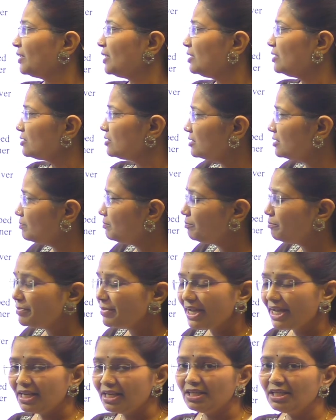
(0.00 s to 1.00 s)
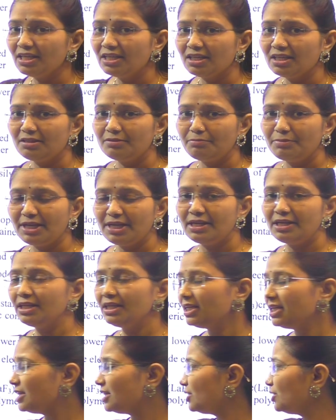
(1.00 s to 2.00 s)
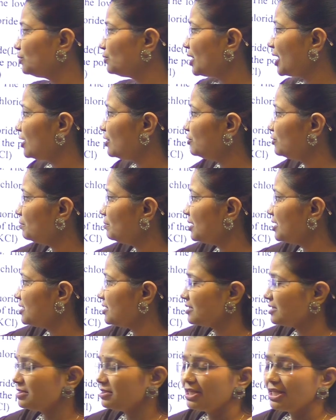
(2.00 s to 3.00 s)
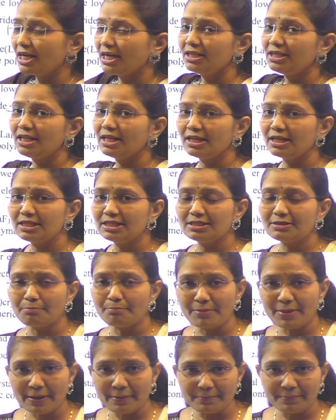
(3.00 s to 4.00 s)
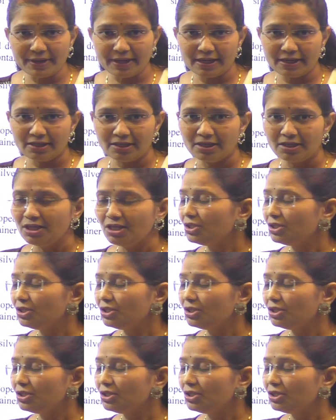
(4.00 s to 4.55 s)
So mainly here you have to mention that there is a membrane